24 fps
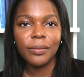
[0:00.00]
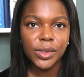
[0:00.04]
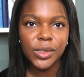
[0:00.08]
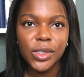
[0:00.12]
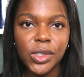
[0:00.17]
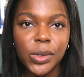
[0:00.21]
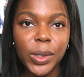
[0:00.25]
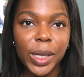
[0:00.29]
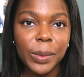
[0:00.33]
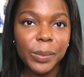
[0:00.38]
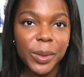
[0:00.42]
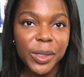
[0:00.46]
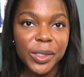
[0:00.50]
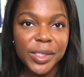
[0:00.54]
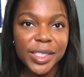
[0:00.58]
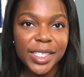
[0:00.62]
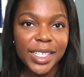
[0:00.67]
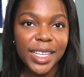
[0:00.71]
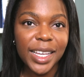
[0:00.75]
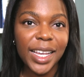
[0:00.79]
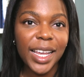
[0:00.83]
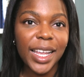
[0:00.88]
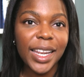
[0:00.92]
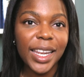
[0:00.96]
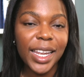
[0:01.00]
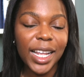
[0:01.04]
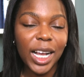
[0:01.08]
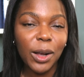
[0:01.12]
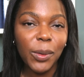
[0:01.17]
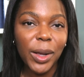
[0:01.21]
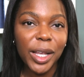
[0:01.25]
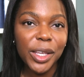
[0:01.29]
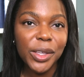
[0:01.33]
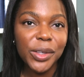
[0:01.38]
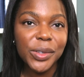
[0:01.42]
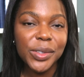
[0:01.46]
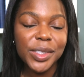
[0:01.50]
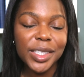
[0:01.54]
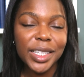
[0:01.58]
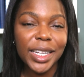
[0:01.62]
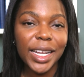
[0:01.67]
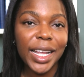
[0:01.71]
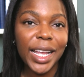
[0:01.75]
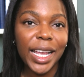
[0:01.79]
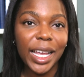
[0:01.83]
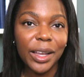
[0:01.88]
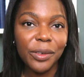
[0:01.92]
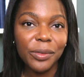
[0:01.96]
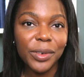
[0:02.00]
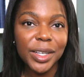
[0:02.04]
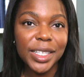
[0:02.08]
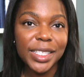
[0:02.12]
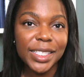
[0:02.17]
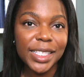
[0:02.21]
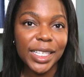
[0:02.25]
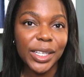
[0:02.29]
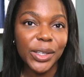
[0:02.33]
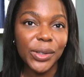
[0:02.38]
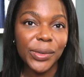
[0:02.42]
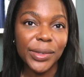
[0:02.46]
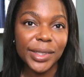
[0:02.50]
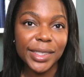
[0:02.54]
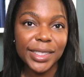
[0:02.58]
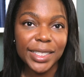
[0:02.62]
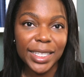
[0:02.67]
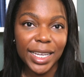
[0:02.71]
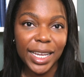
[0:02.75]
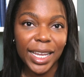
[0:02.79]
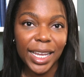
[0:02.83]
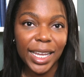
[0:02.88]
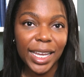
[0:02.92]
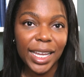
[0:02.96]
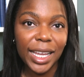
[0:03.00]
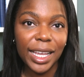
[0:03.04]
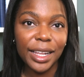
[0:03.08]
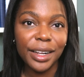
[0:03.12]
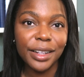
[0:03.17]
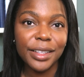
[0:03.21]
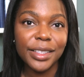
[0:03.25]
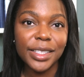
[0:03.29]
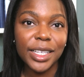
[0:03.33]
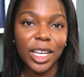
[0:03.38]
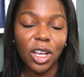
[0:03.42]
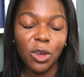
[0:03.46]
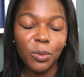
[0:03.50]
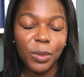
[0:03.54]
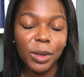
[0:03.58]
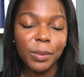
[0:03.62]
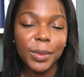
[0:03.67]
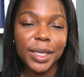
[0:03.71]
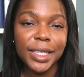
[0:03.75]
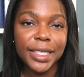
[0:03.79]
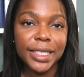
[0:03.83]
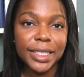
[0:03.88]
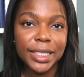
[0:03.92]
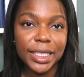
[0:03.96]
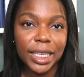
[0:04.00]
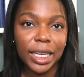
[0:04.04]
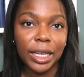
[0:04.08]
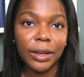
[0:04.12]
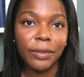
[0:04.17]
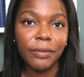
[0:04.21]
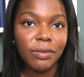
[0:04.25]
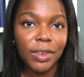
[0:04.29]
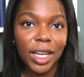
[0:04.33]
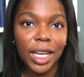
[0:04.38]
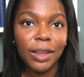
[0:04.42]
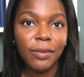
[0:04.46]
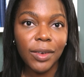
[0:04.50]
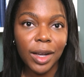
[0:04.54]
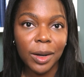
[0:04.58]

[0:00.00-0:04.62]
So I built it and now I use it every single day and it's helping me save 5